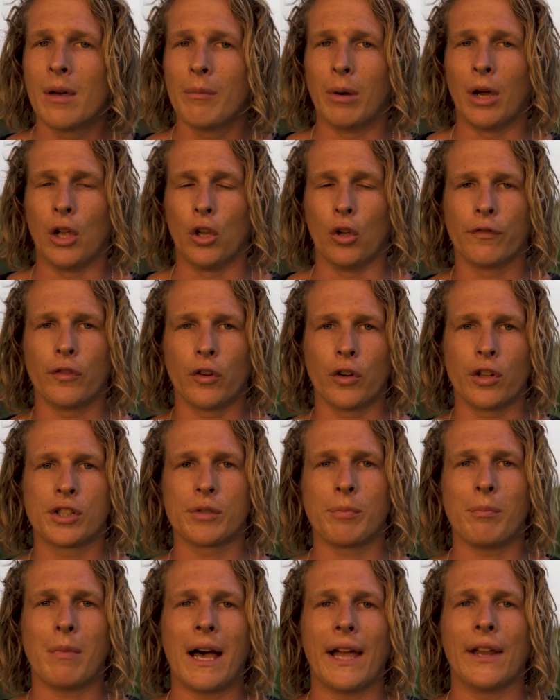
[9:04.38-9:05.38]
but your footage
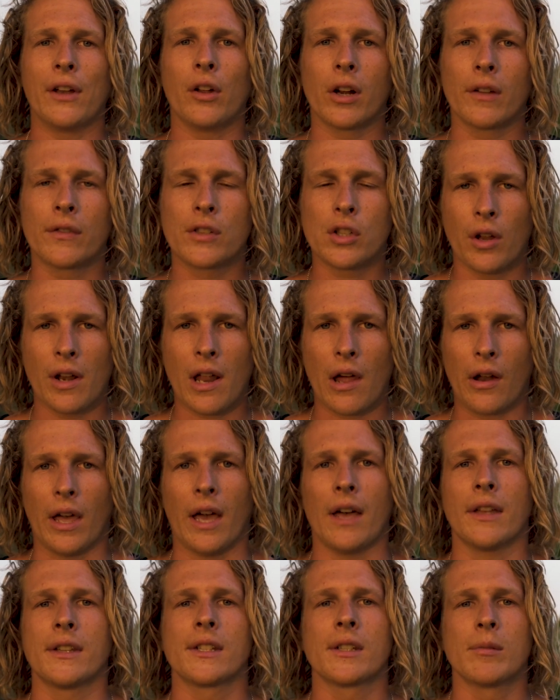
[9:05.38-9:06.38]
might not have turned out
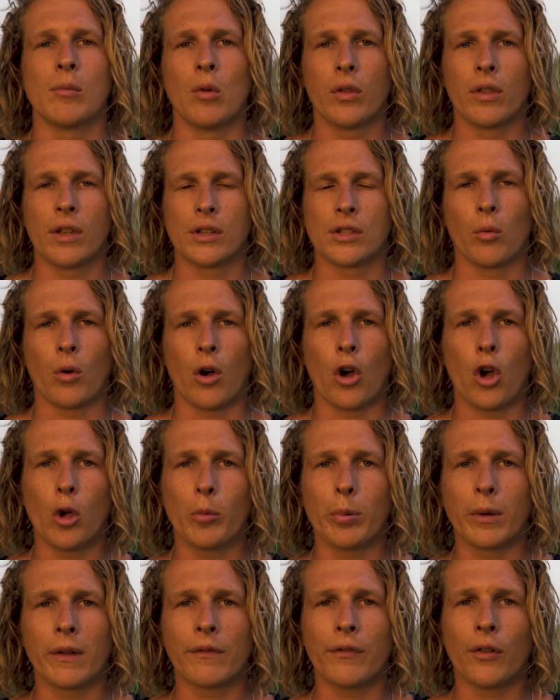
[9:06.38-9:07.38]
as smooth as you were
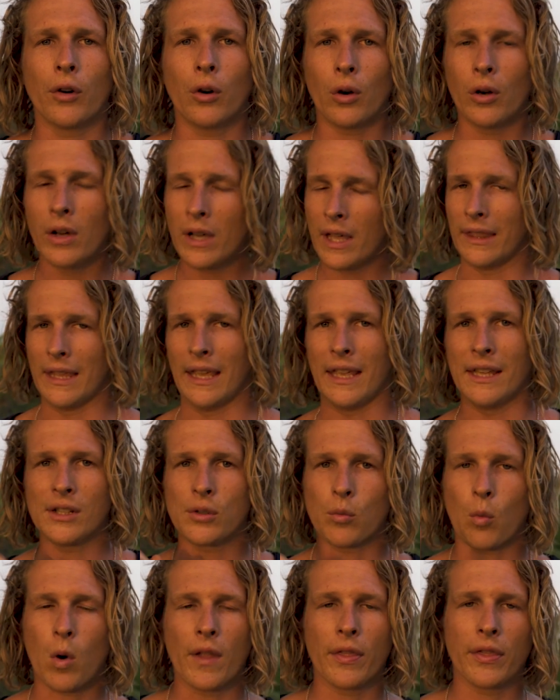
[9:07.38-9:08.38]
hoping for, there
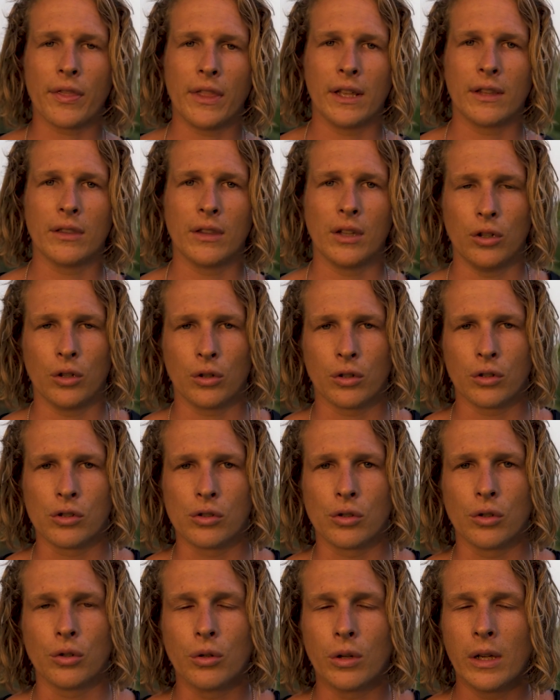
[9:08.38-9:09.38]
is one thing that you can
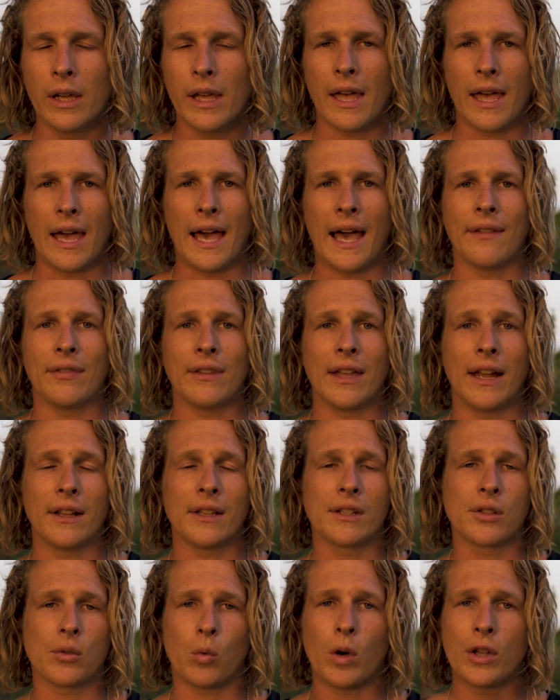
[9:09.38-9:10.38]
do, and that
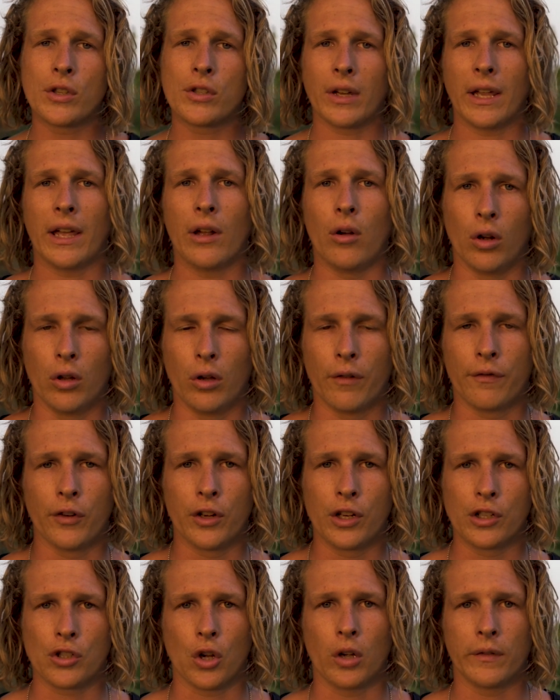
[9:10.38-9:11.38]
is, once you get all your
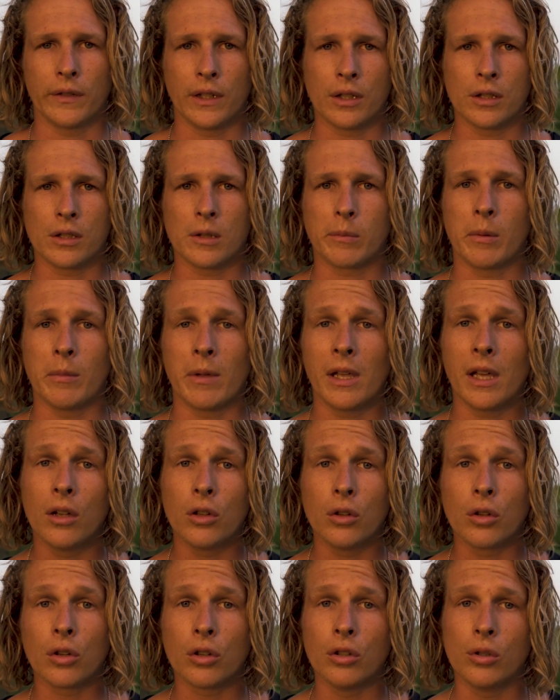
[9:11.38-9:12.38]
footage over into Premiere,
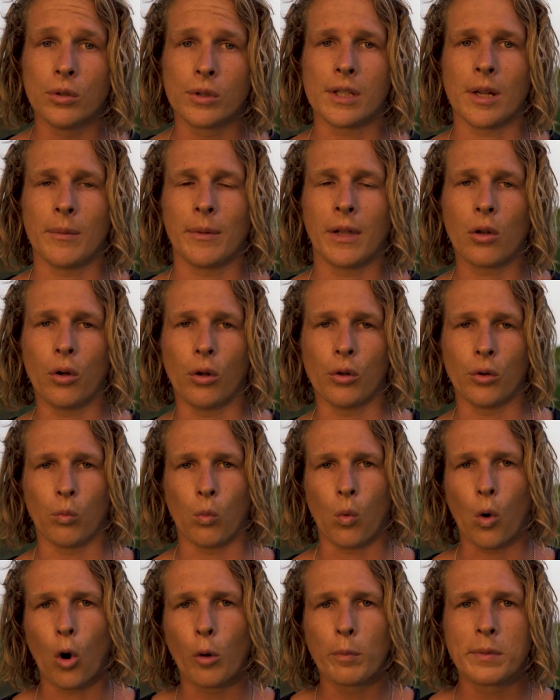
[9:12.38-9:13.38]
you can use something called
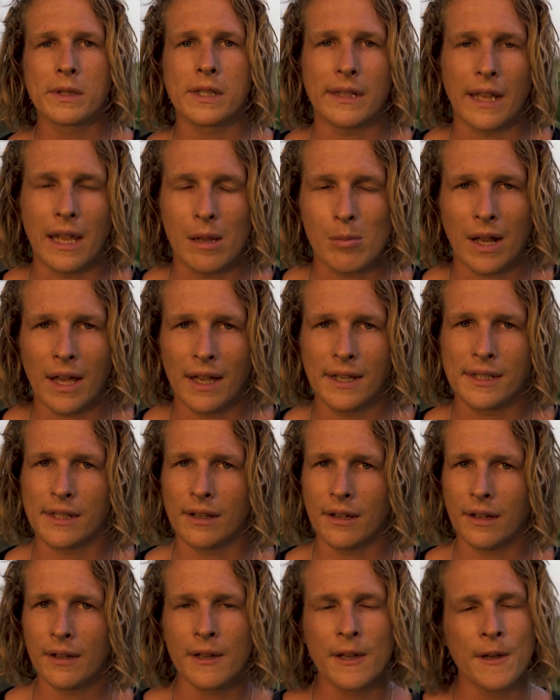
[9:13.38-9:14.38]
Warp
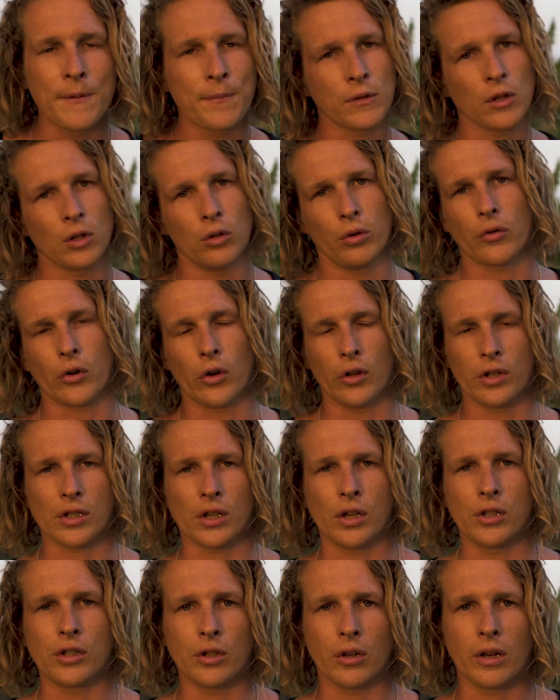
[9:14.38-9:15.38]
Stabilizer. You throw this
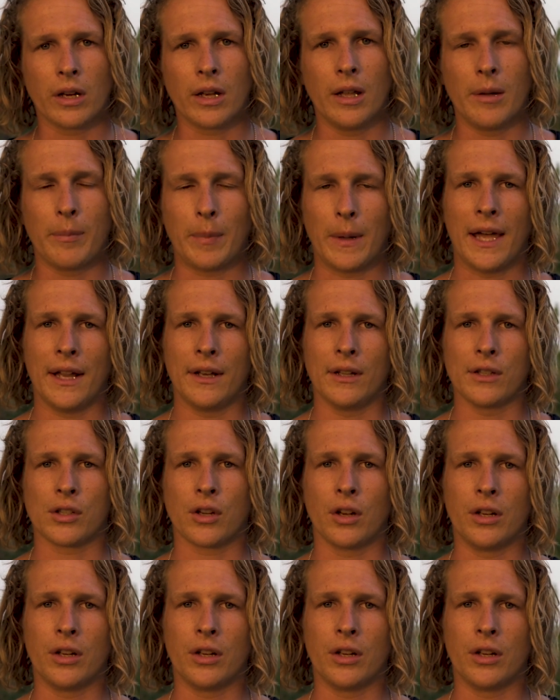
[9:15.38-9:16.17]
onto your clip and it's